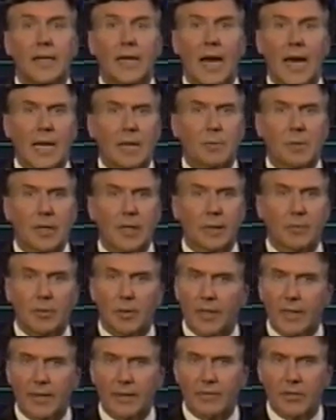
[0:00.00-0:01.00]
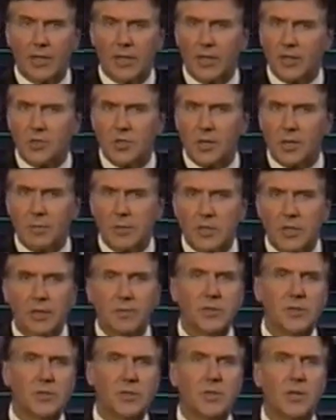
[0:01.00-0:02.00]
adamantly believe in the legitimacy
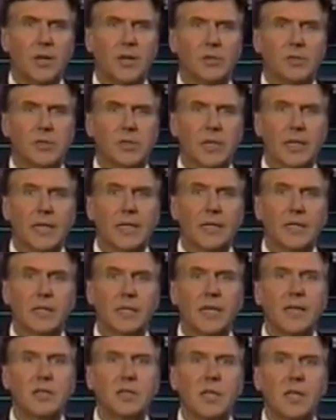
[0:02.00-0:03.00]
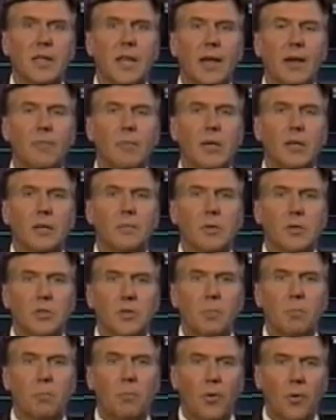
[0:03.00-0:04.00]
of the stones and insist that they are among the
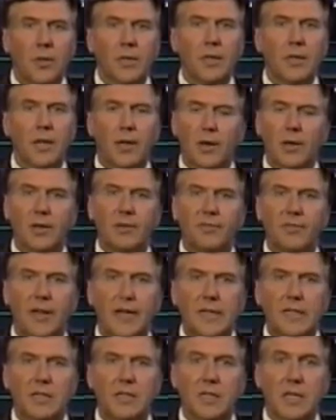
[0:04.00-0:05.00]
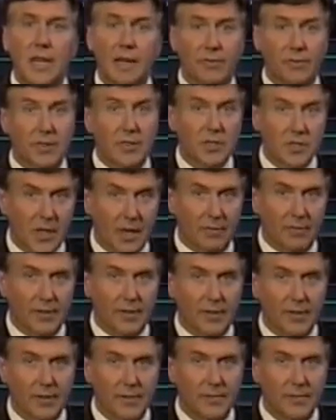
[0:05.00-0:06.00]
most important artifacts ever discovered.